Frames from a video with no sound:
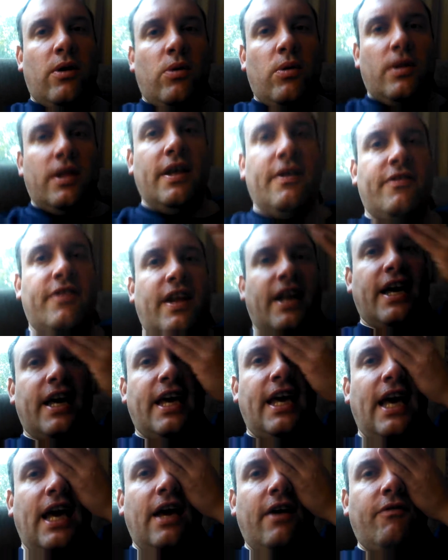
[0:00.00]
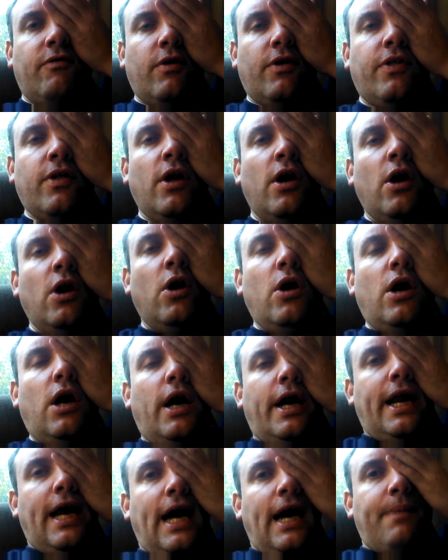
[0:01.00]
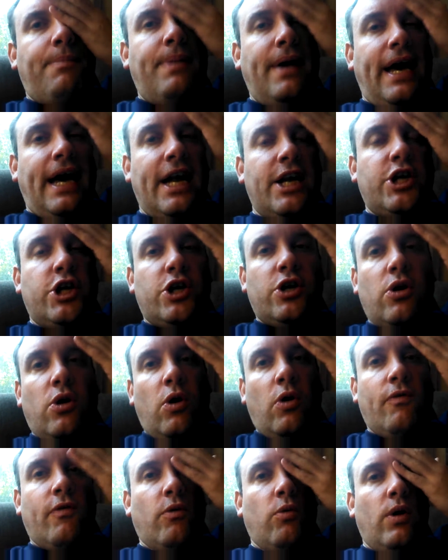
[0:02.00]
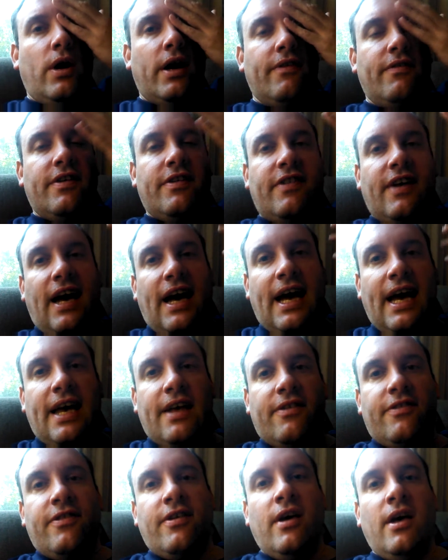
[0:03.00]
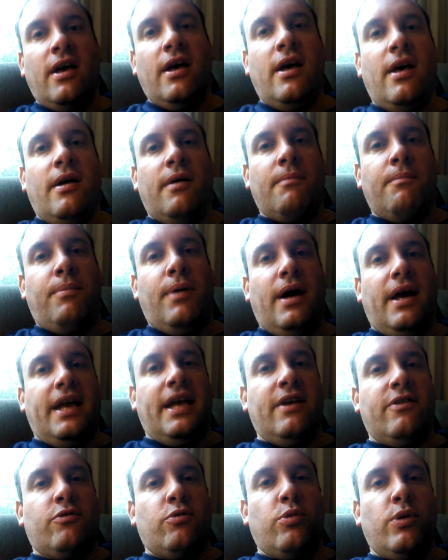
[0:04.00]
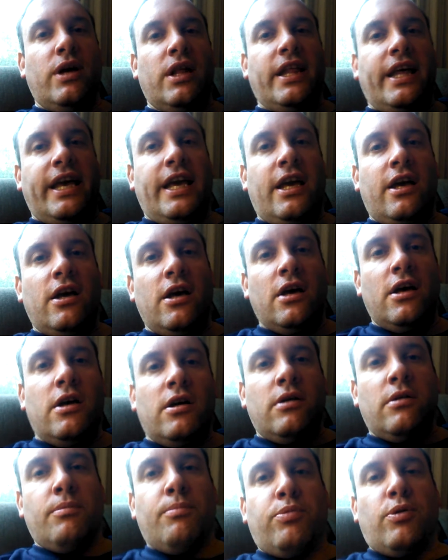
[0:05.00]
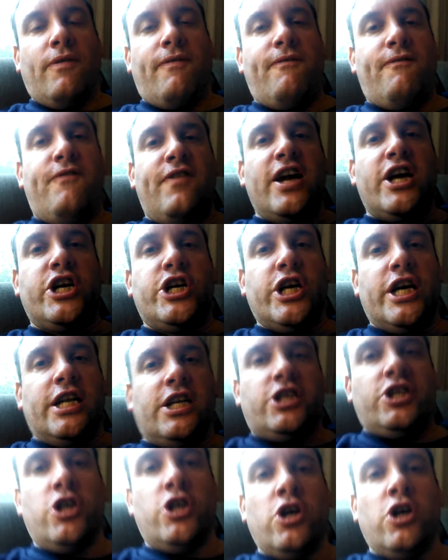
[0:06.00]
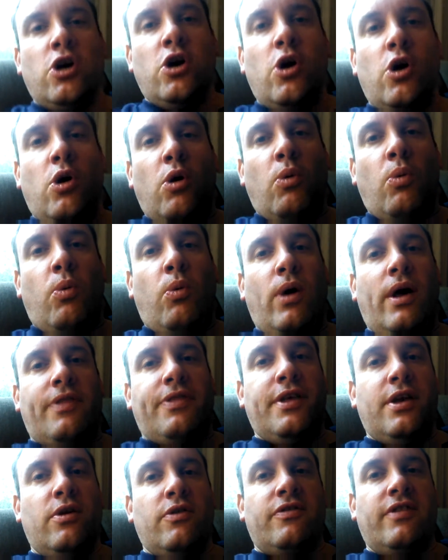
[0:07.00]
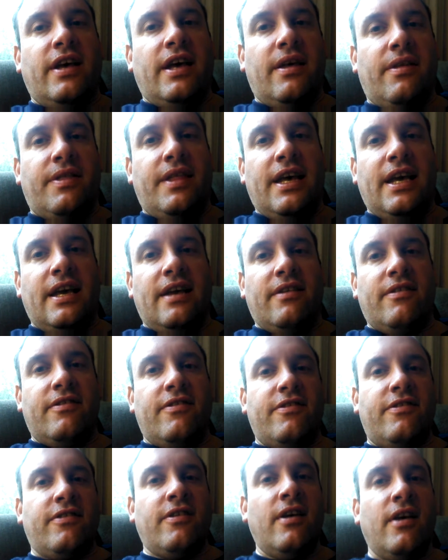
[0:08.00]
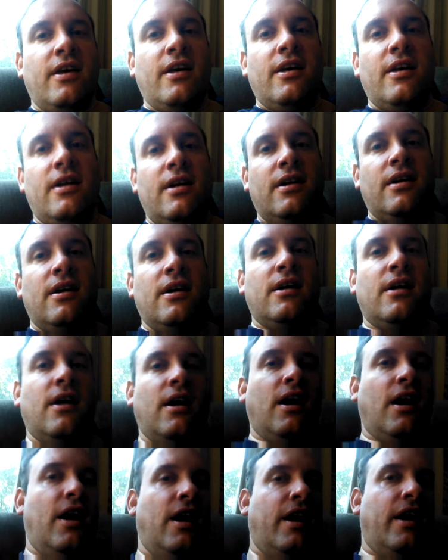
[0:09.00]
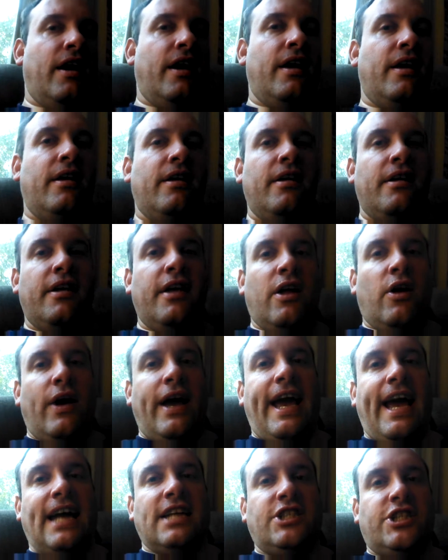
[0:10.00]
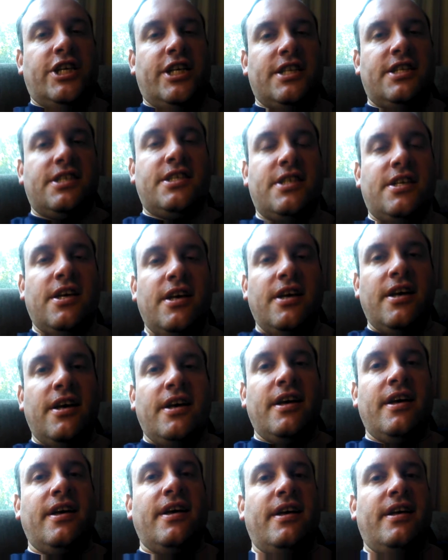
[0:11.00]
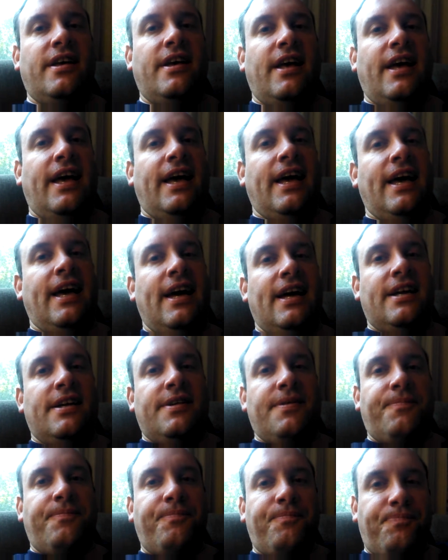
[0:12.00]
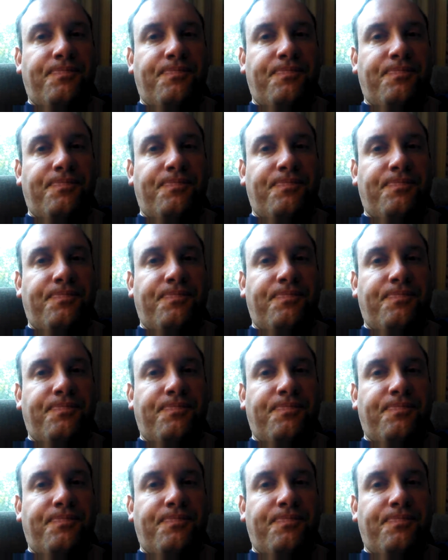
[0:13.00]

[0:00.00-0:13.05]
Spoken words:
who lives in a cave with an eye patch over one of his eyes, but he's really proficient with using these, hatchets. And